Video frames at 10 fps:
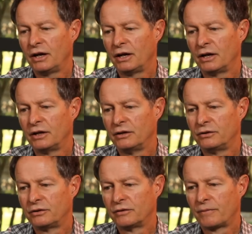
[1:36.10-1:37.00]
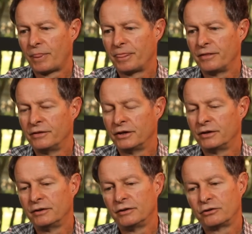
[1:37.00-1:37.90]
And
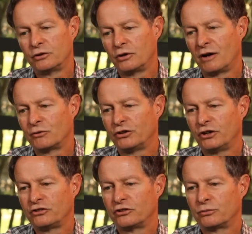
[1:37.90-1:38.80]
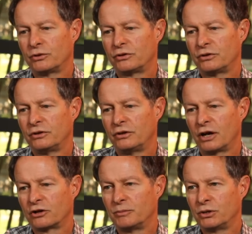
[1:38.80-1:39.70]
then through conversations with Dr.